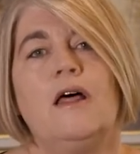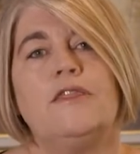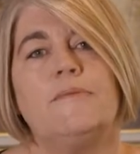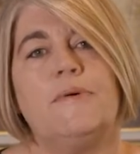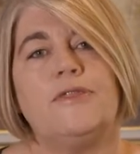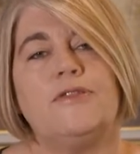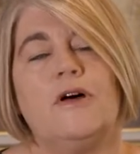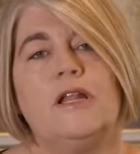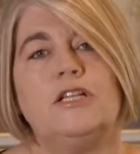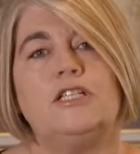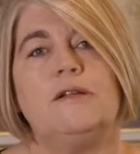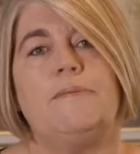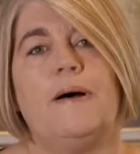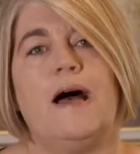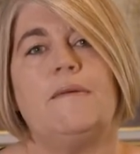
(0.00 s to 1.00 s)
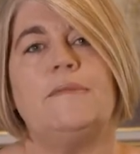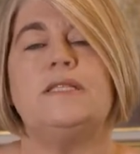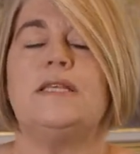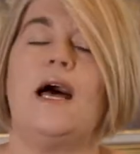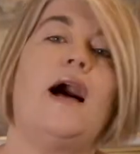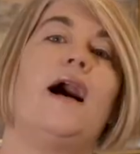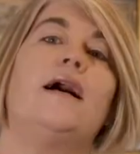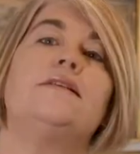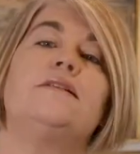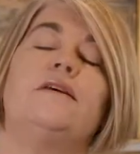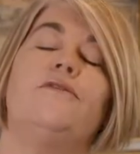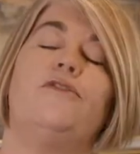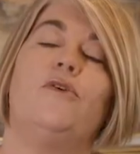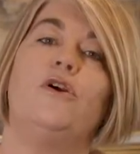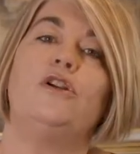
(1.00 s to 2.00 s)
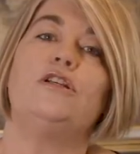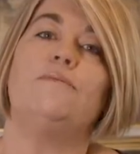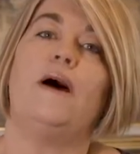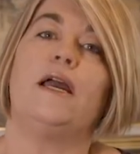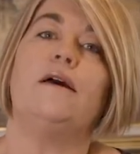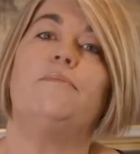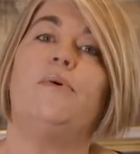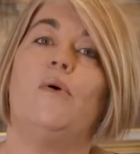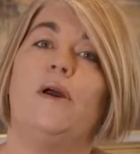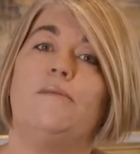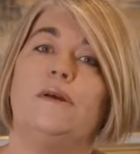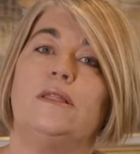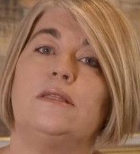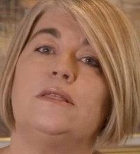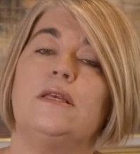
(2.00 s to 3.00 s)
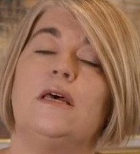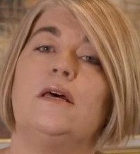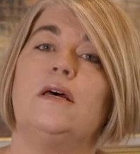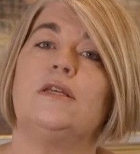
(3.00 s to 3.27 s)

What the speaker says: the pathology departments are asking for you to make appointments.